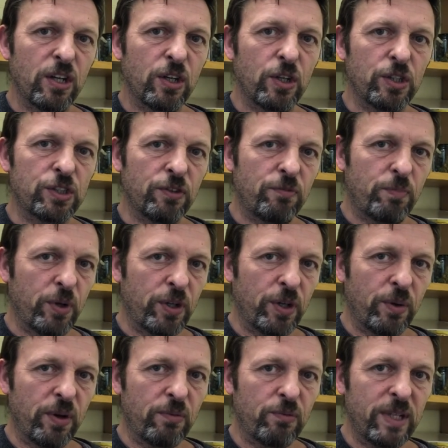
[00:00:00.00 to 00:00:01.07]
could have put
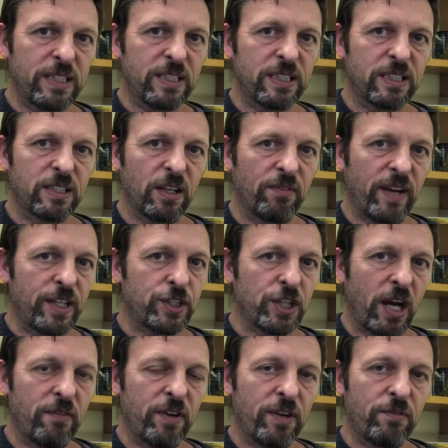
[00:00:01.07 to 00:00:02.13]
you at risk of
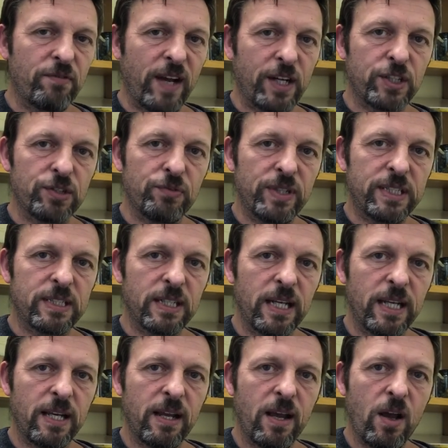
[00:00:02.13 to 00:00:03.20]
HIV infection
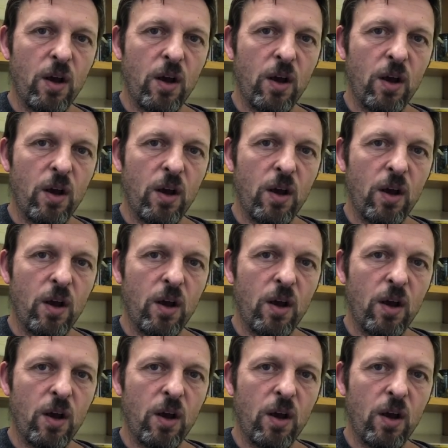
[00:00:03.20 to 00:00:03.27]
recently?